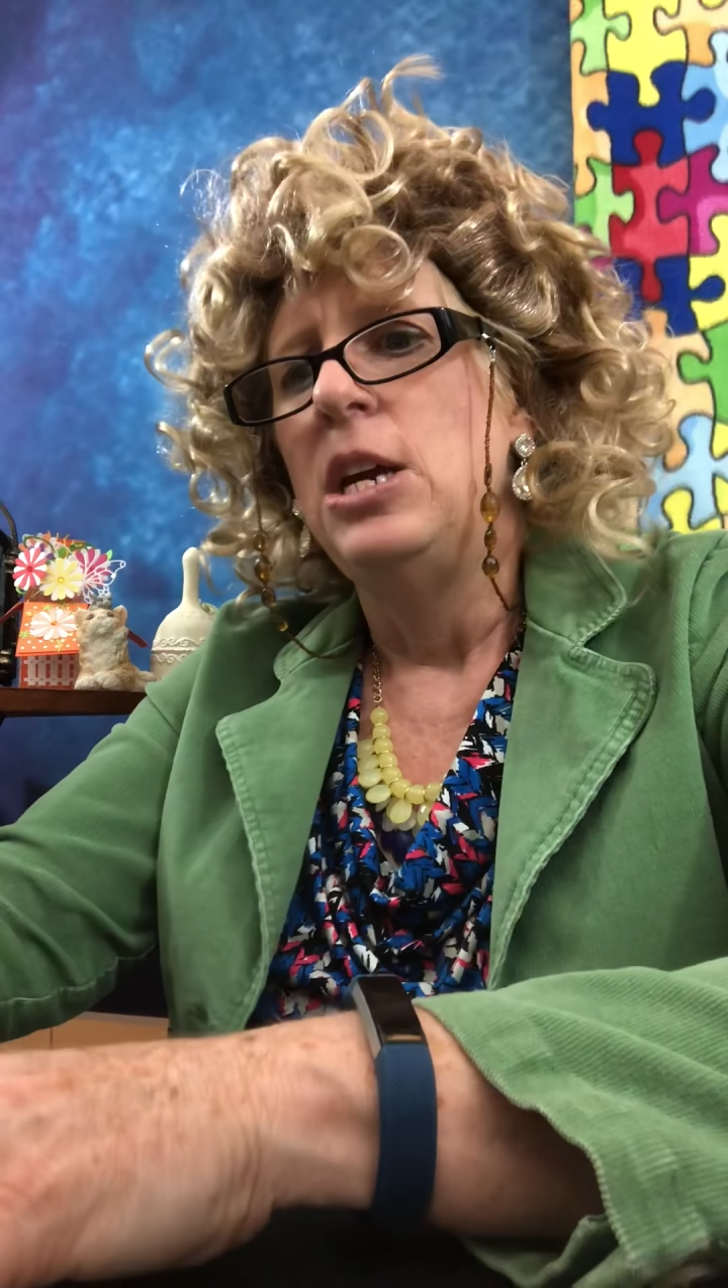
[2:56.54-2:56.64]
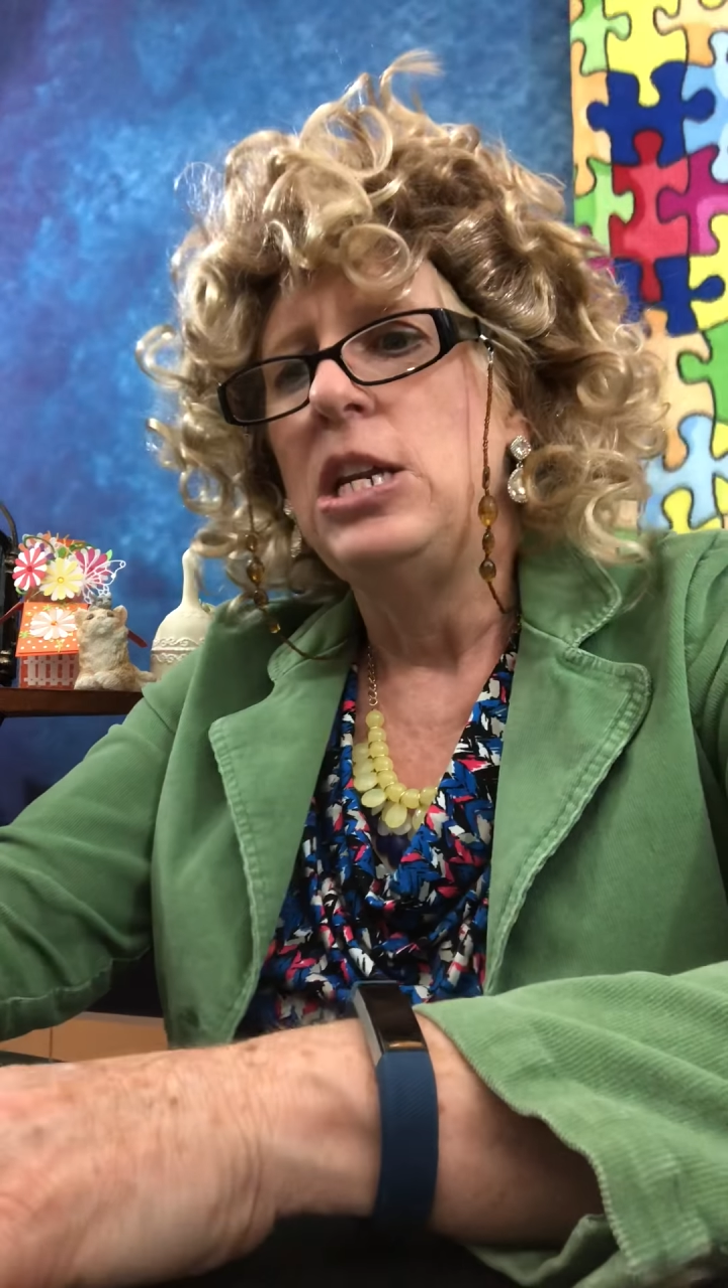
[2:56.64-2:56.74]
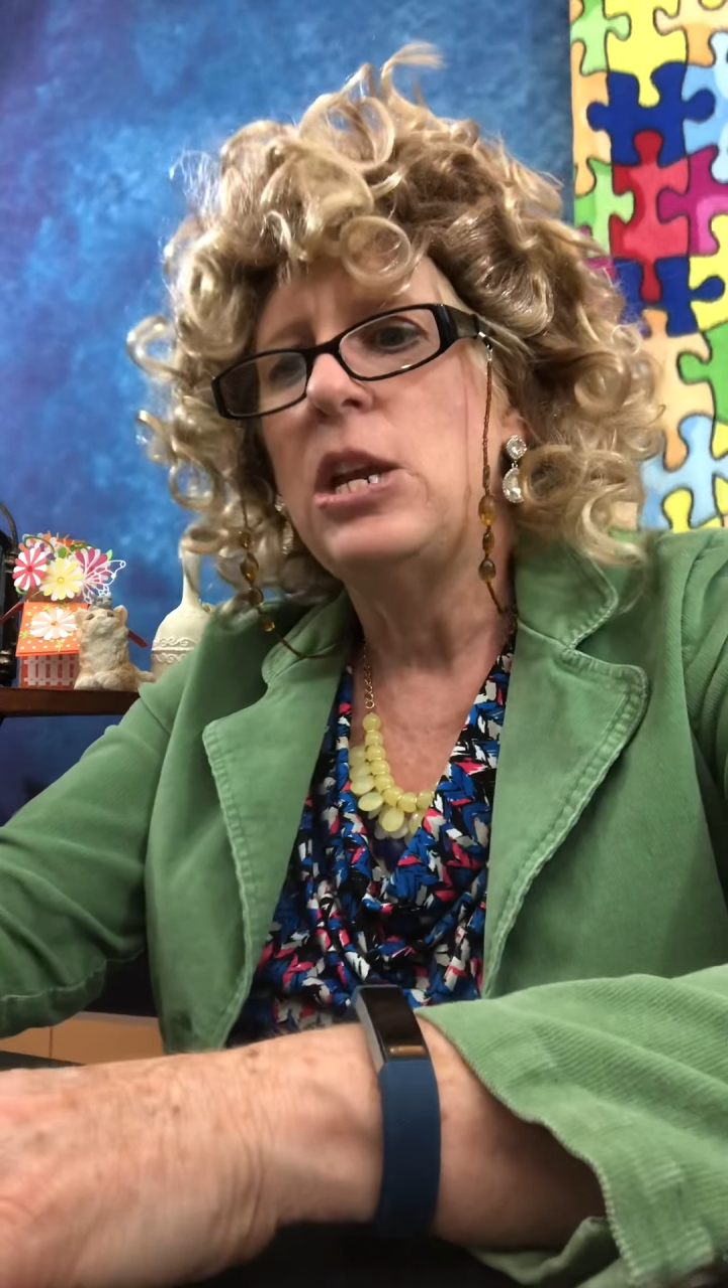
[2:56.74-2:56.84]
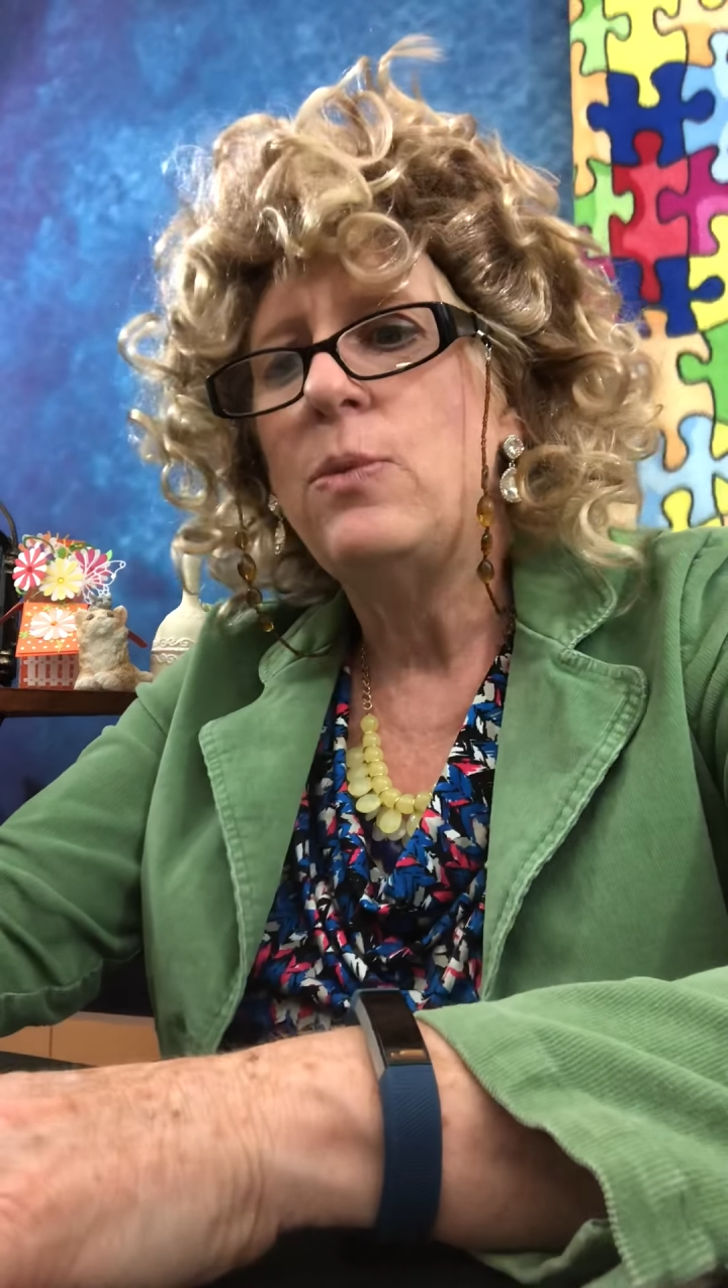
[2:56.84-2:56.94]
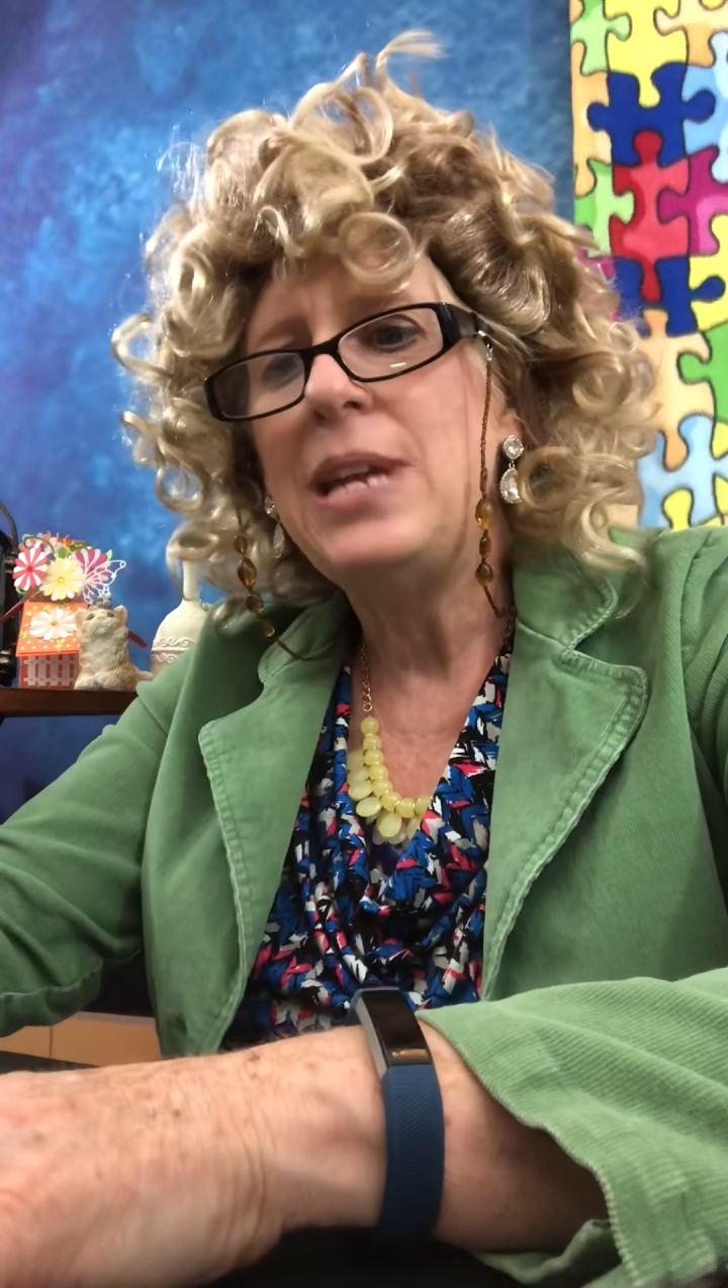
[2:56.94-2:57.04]

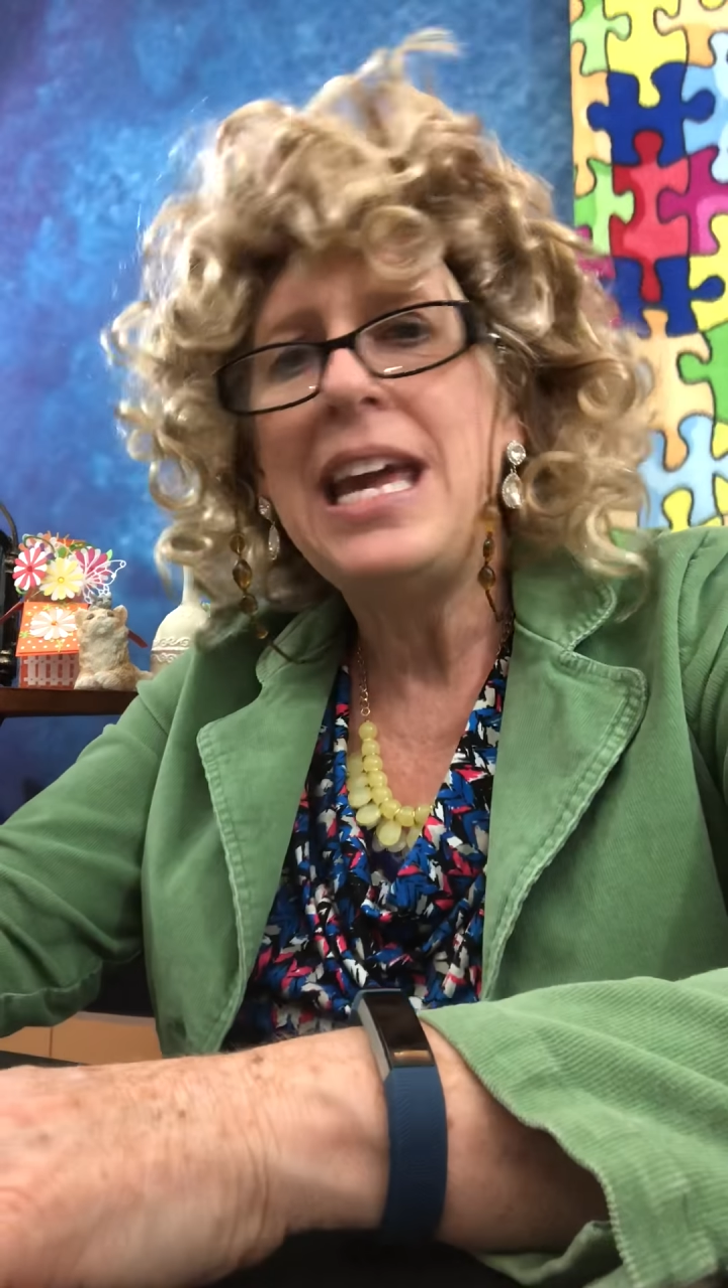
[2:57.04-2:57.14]
You know, in